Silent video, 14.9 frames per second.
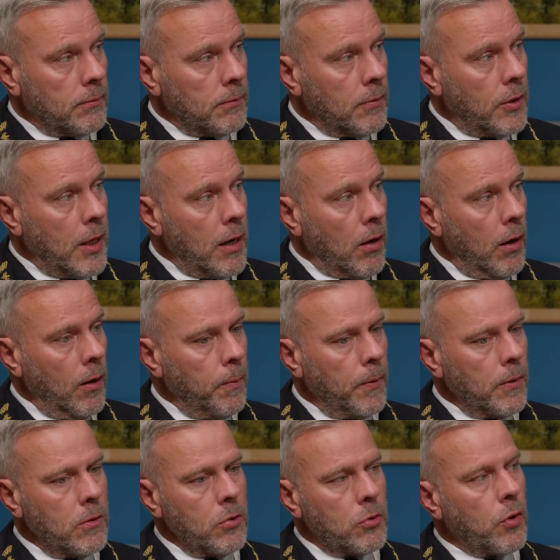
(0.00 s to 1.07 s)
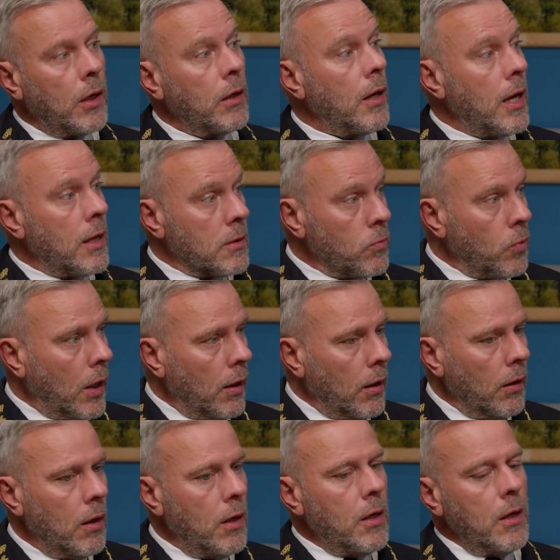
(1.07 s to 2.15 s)
Yes. They are helping Ukraine as
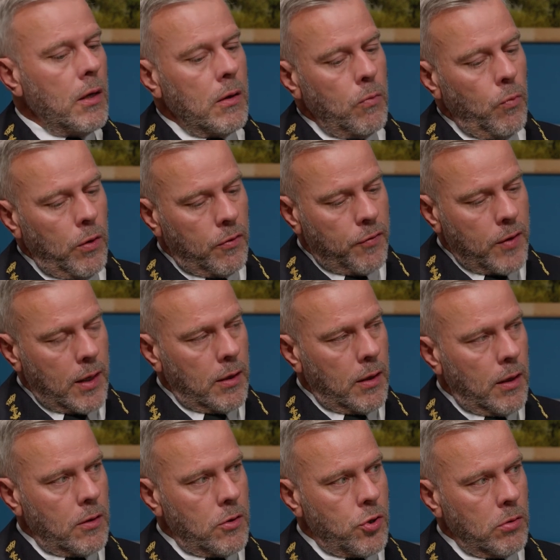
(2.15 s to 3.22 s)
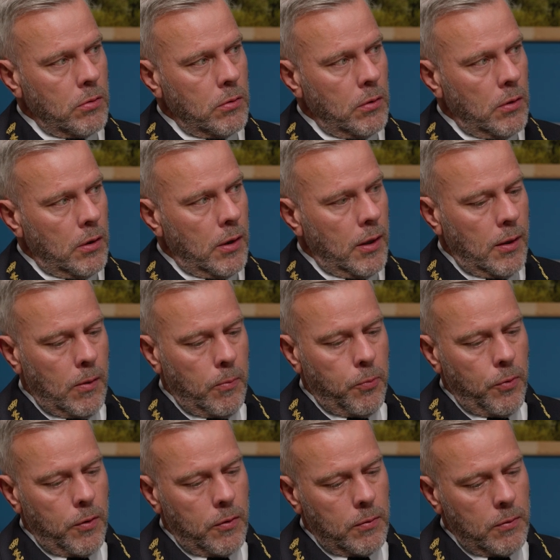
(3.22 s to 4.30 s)
well with financial help,
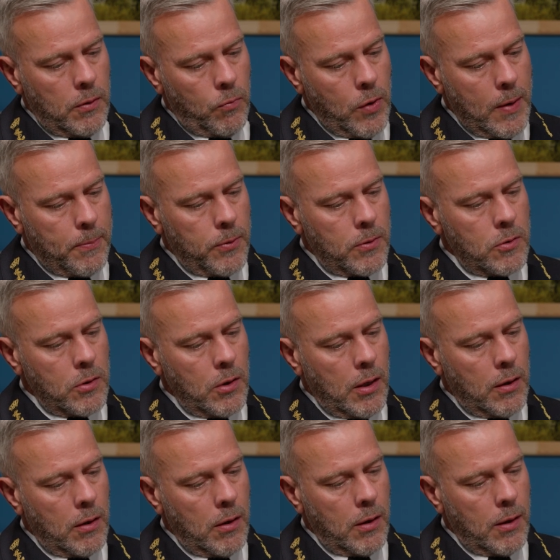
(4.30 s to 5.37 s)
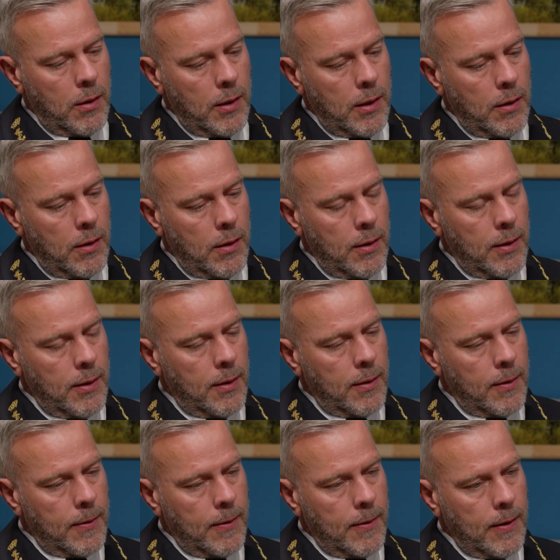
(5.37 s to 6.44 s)
with weapons and, and, and,
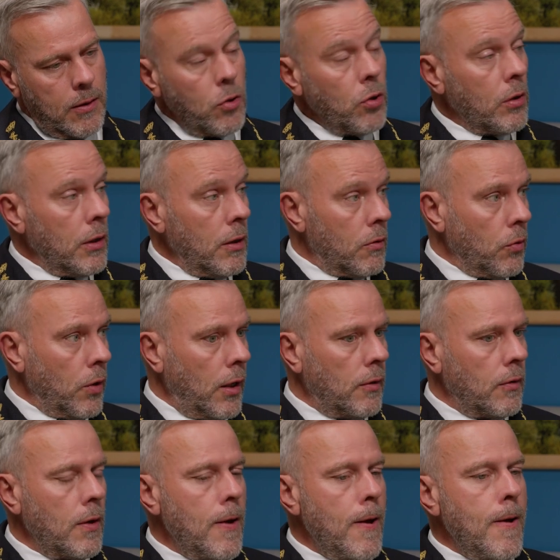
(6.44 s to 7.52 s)
uh, and non-lethal aid.